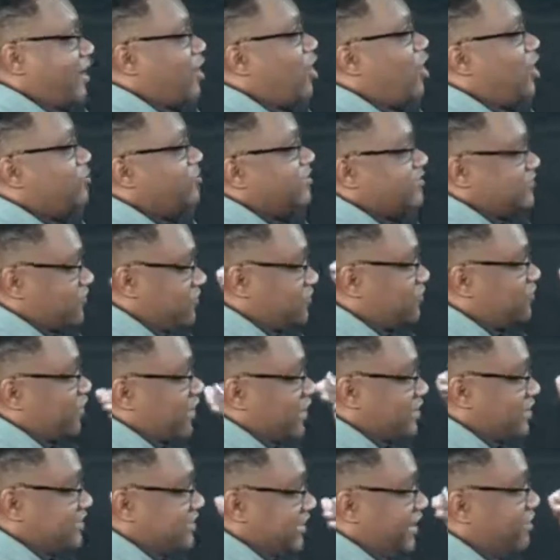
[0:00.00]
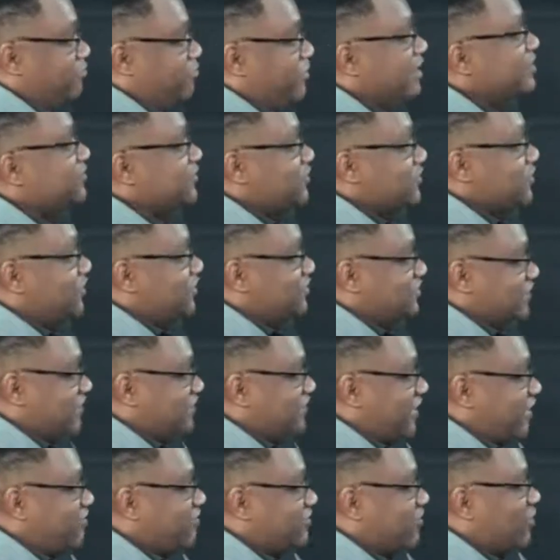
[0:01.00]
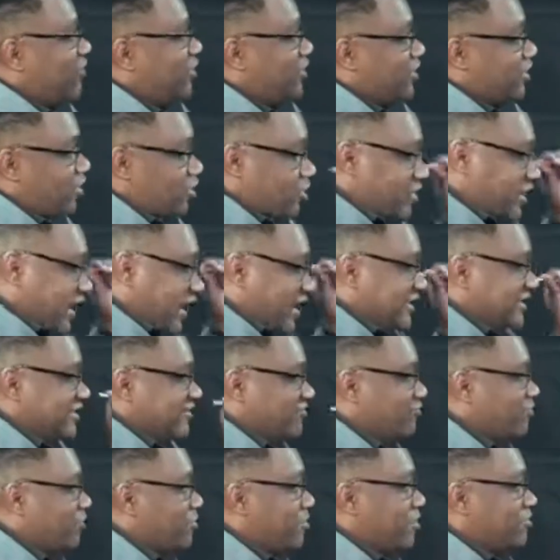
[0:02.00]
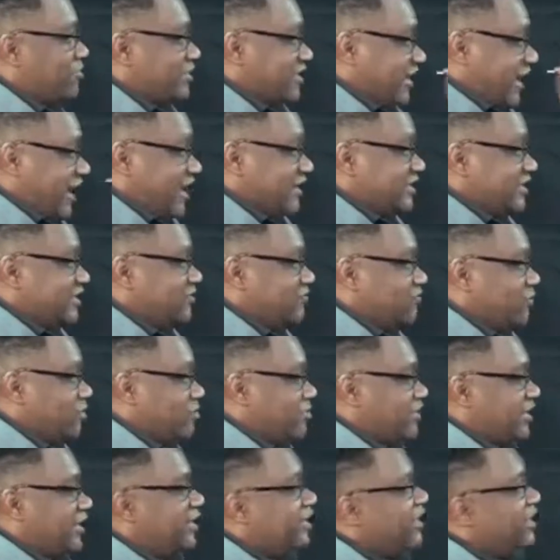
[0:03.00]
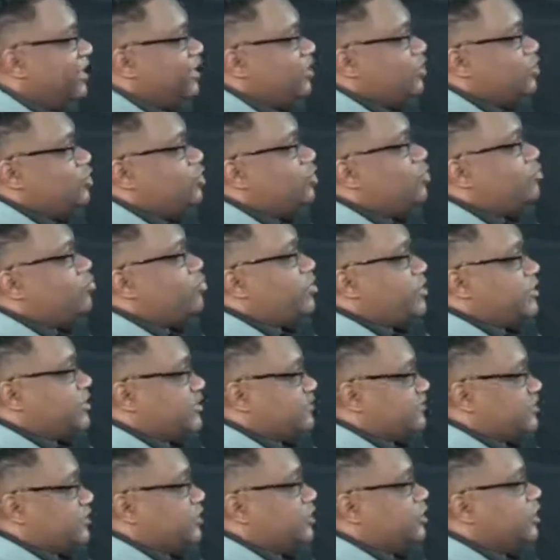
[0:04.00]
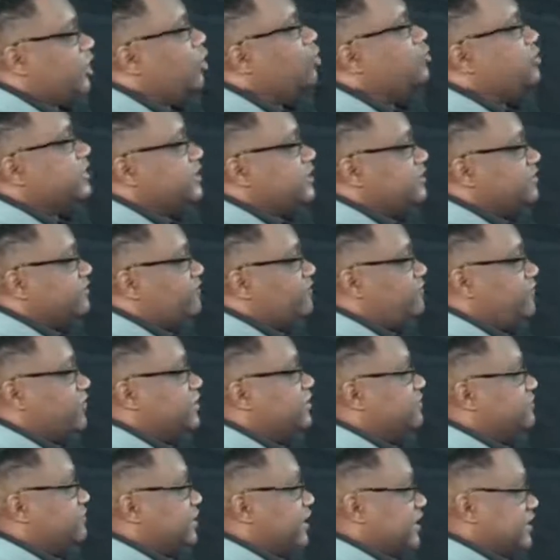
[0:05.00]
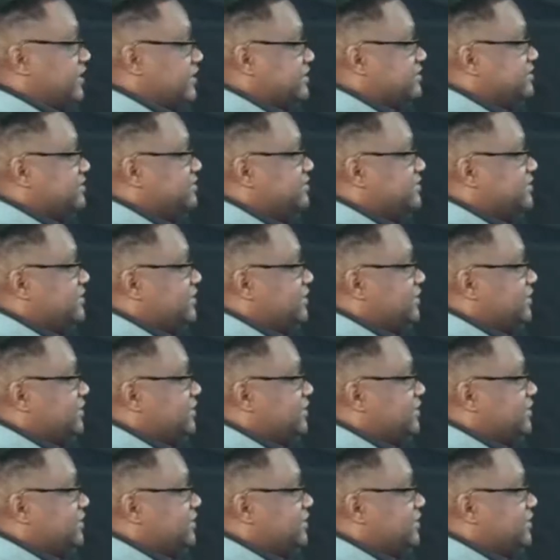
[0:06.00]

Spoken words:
caught myself trying to take mental notes as I was going on. Okay, I need to remember that. I need to remember that. Your book is loaded full of nuggets.